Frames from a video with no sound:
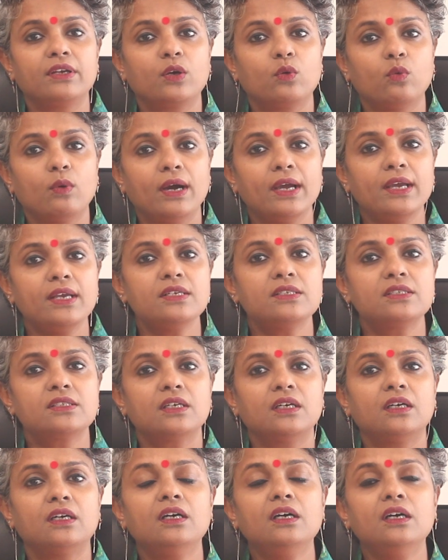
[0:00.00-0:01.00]
requires
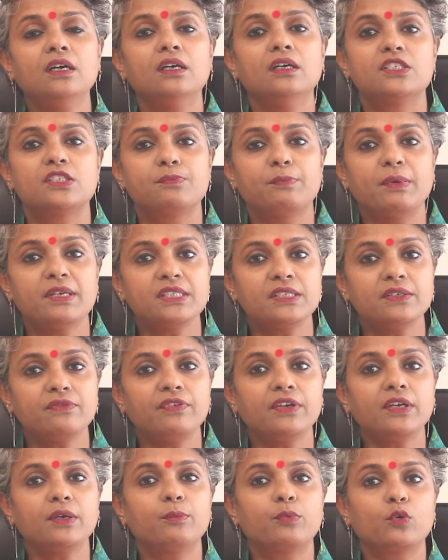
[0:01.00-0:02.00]
a
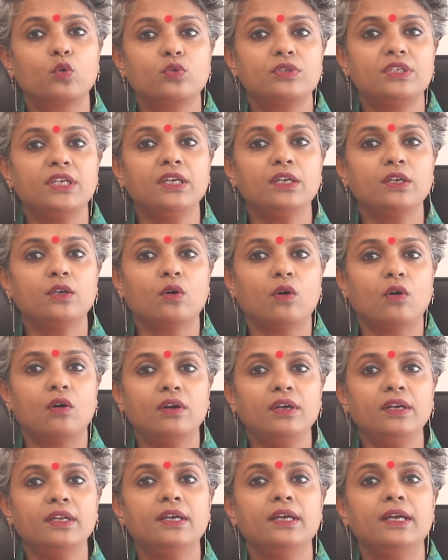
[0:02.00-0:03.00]
specific protein
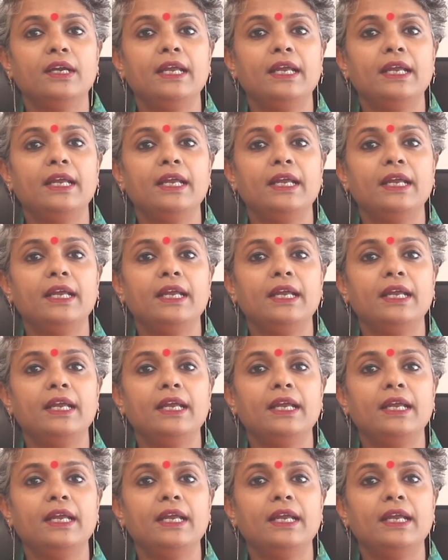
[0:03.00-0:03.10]
called